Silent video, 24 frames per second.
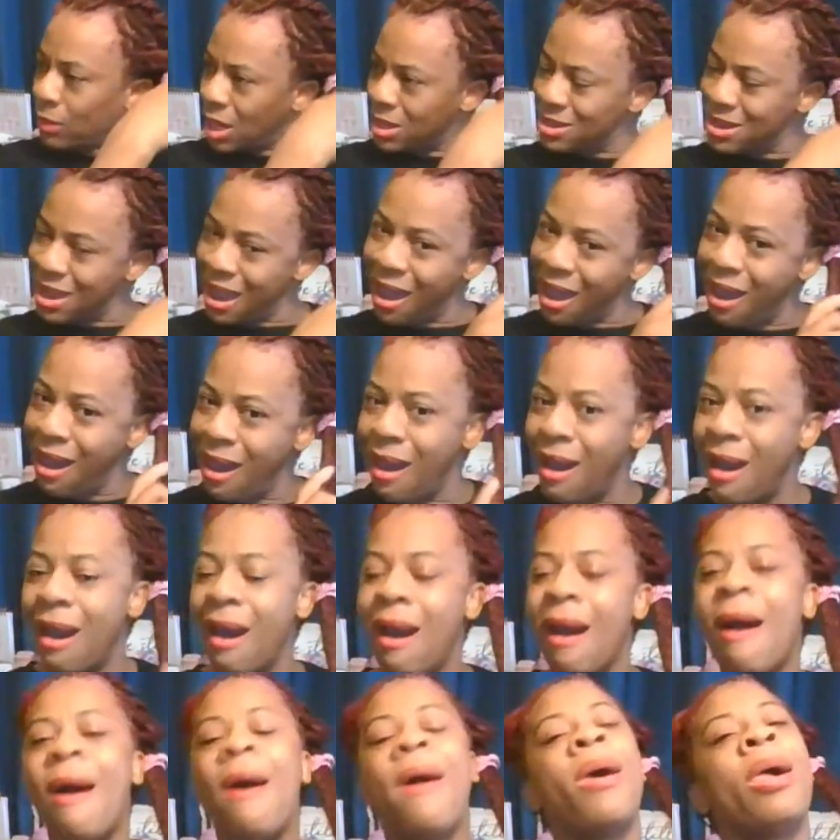
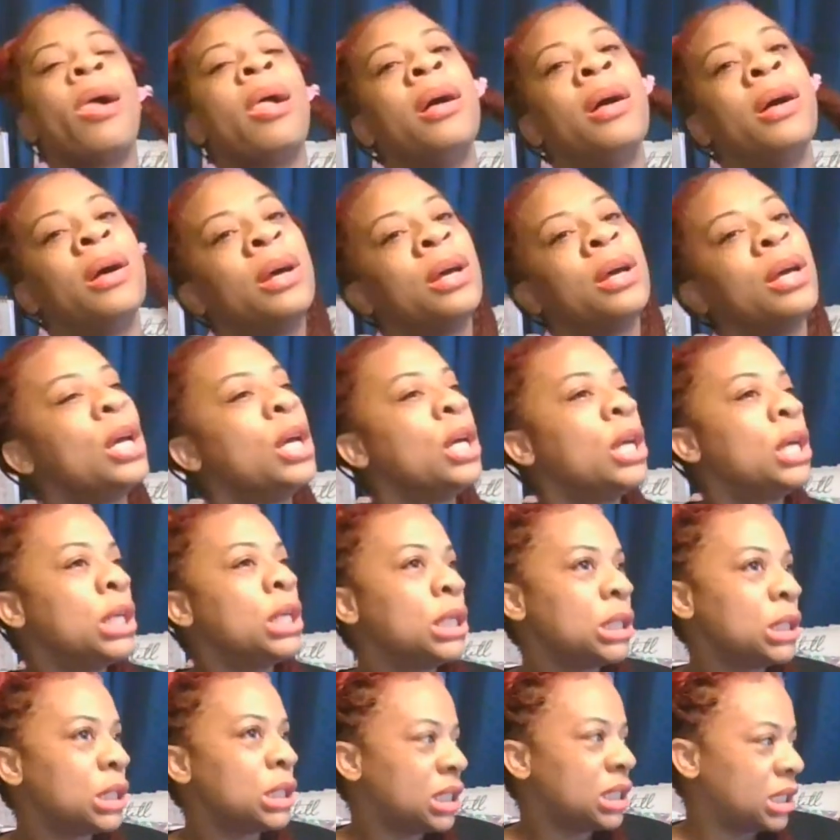yeah.
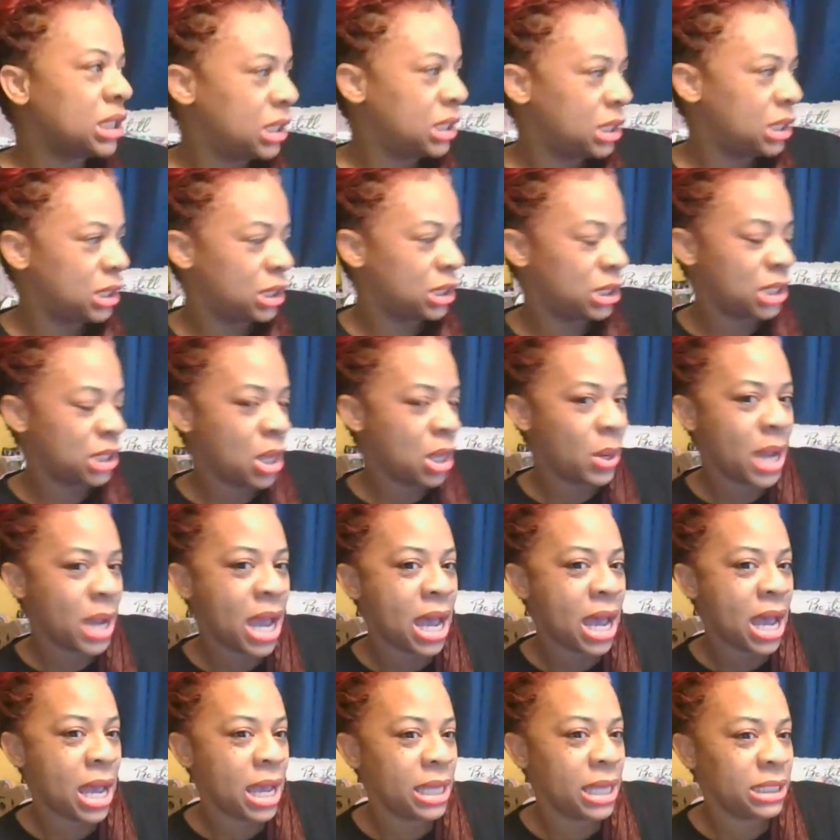So,
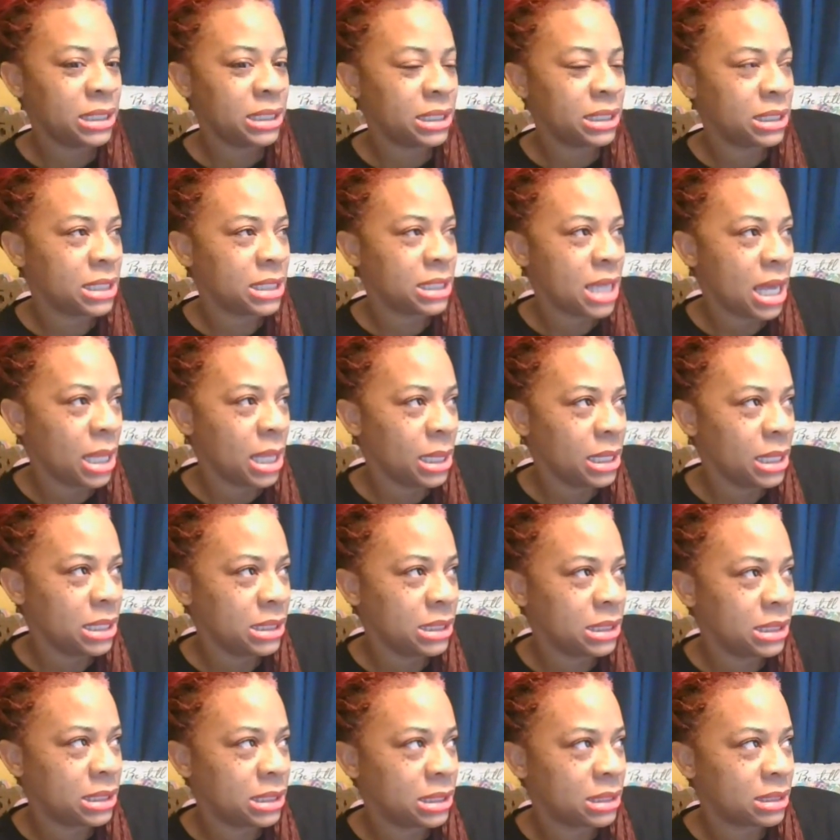Kai, tell
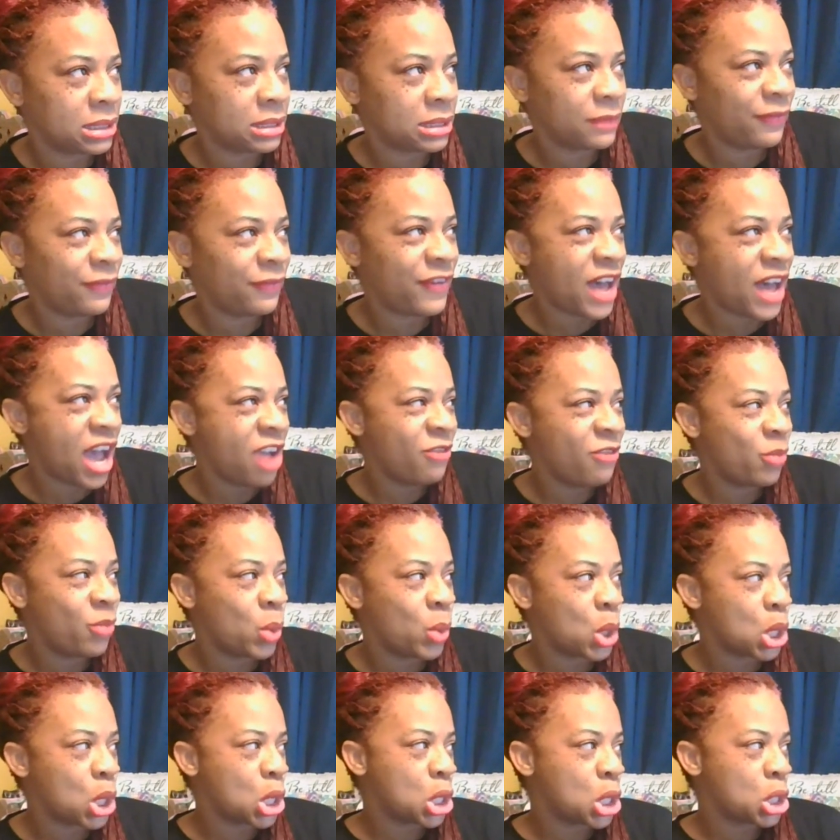us five
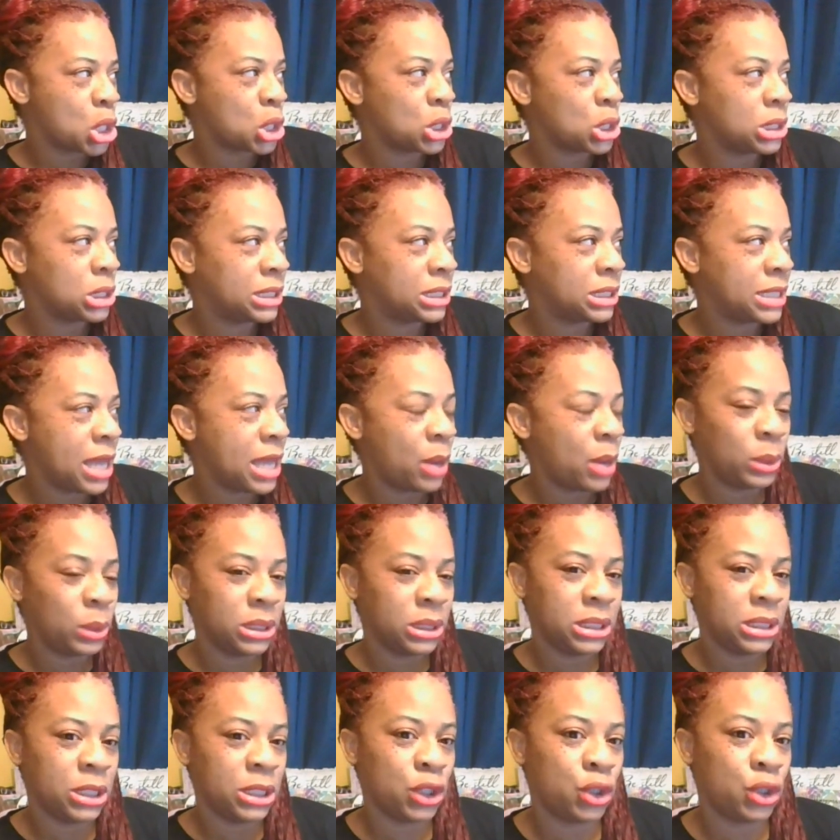words that
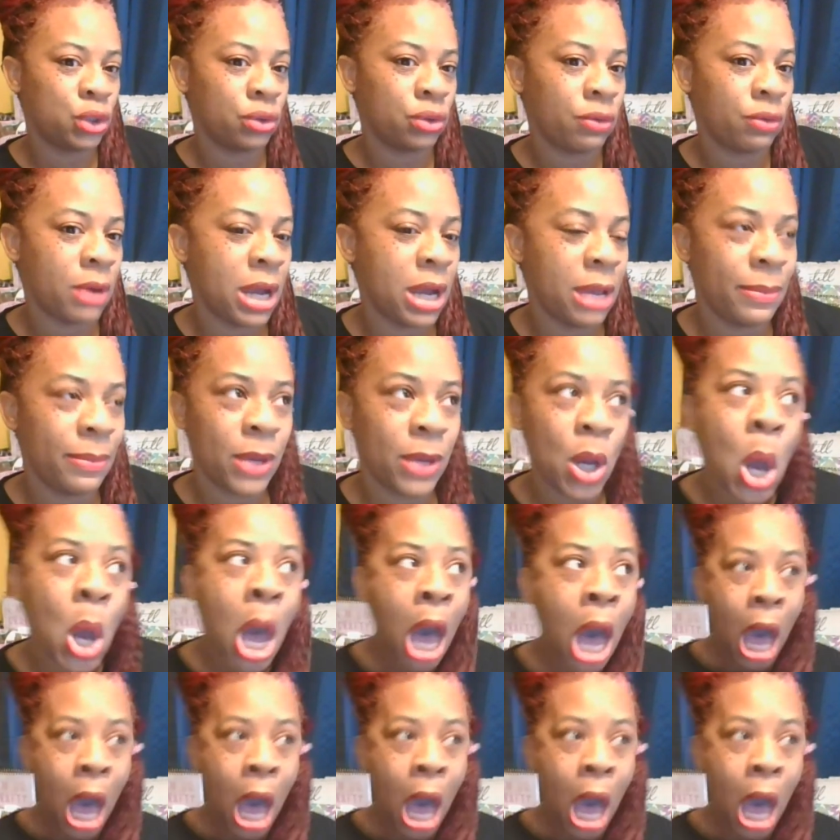will describe you.